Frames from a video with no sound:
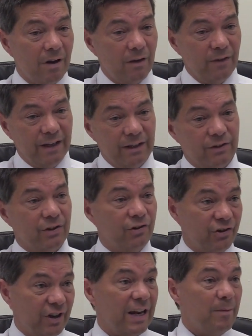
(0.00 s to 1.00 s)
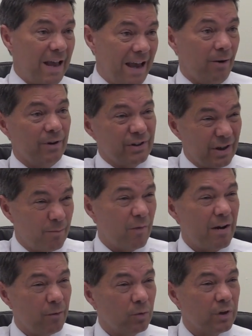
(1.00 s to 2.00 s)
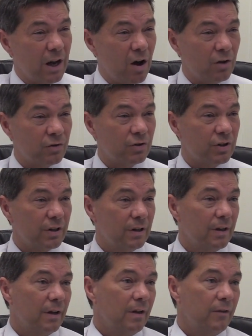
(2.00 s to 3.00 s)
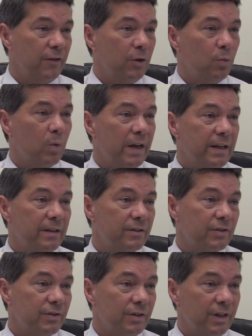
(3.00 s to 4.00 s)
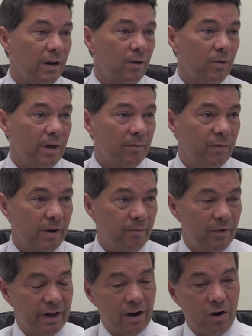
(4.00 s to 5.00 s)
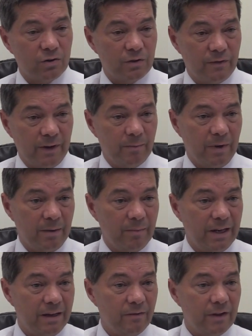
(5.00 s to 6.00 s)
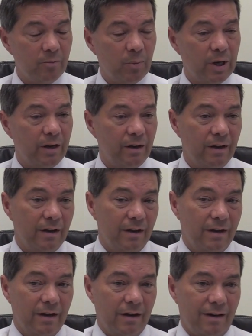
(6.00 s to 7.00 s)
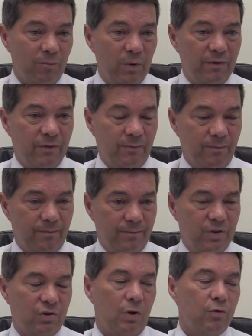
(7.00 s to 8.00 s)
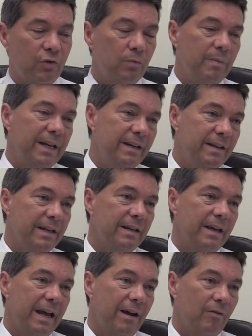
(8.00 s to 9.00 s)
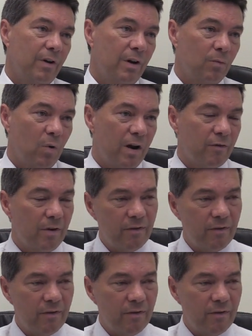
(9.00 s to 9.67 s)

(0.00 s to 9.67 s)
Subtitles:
I think it's a shame how it's unravelled the last few weeks, you know, in regards of him leaving. But with social media now and whatever,